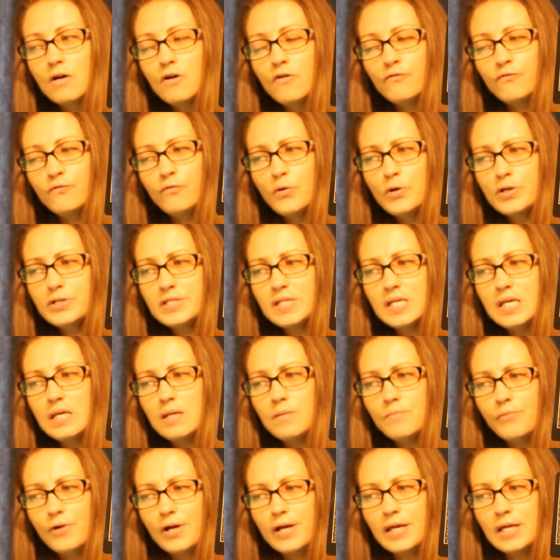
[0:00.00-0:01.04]
14
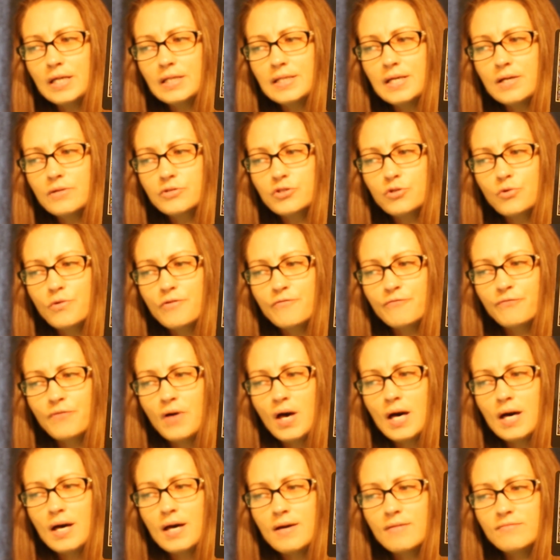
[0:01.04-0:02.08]
breaking down to a
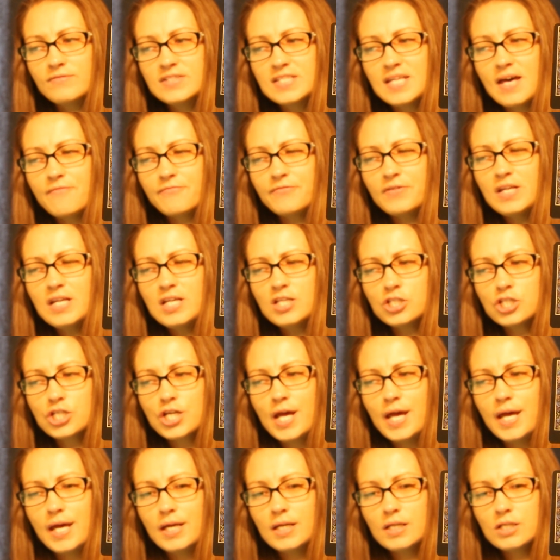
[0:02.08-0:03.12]
5. Definite
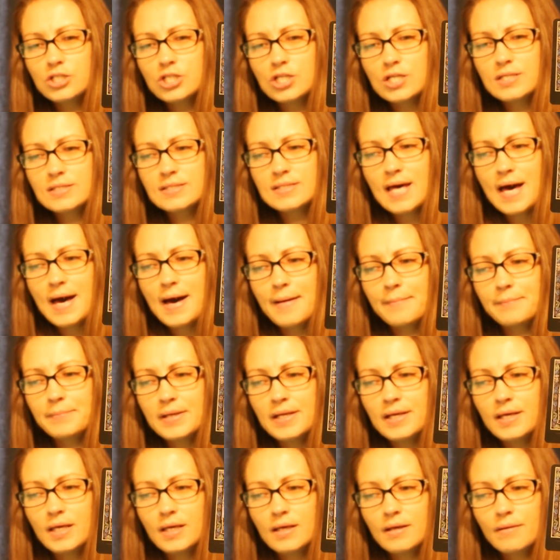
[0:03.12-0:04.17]
change is
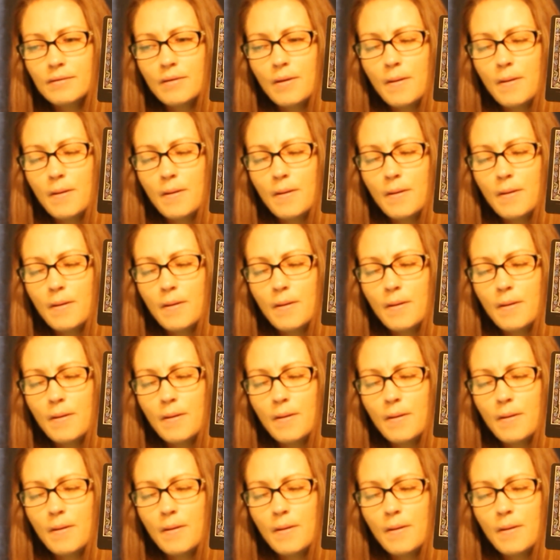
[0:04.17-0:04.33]
happening.